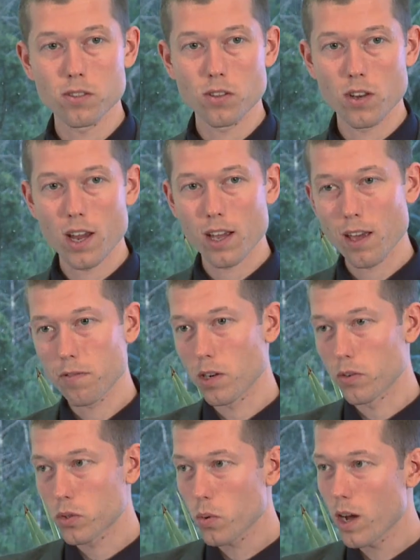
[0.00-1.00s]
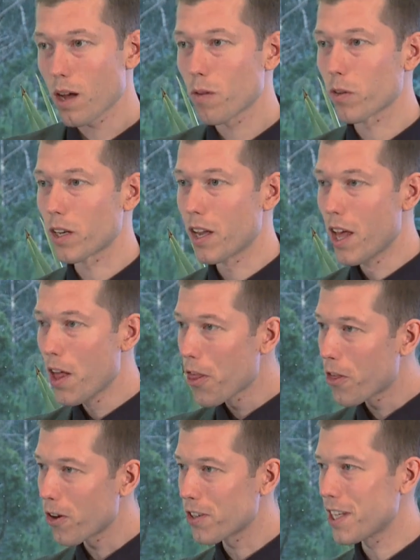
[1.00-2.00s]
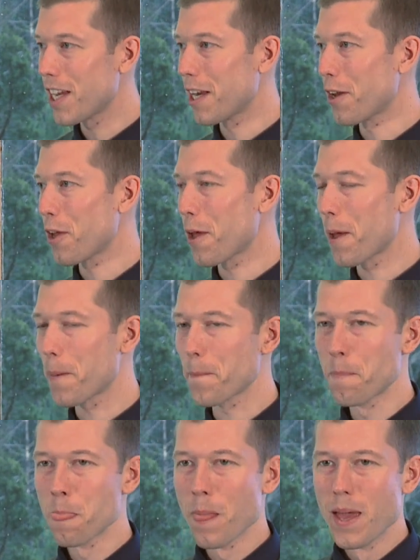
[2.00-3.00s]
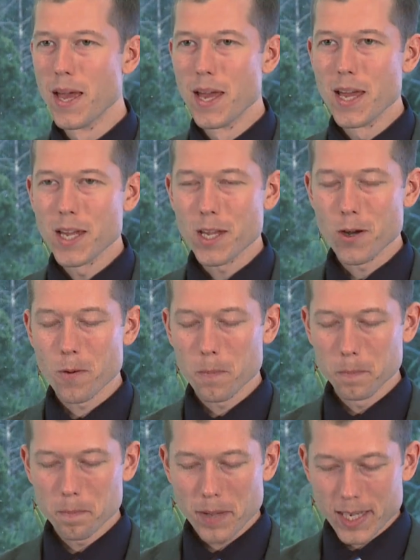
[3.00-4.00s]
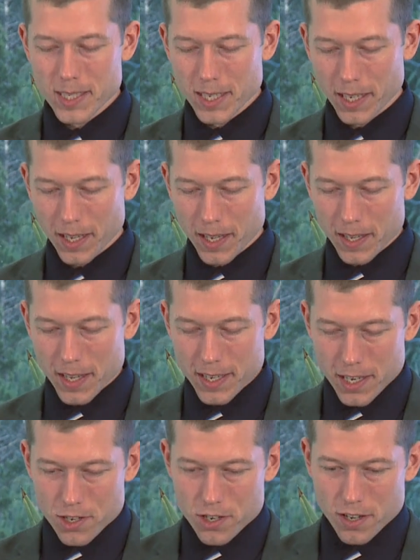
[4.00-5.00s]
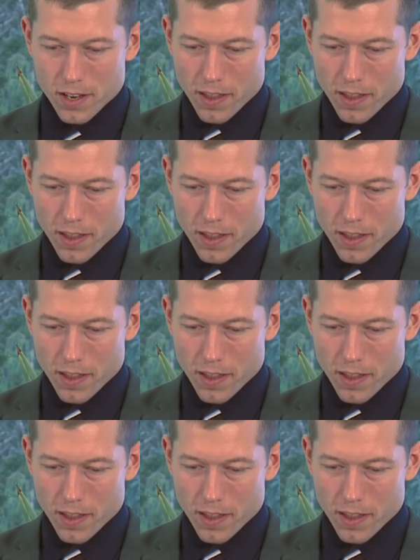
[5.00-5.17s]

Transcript: So now you have 12 and 13, and basic addition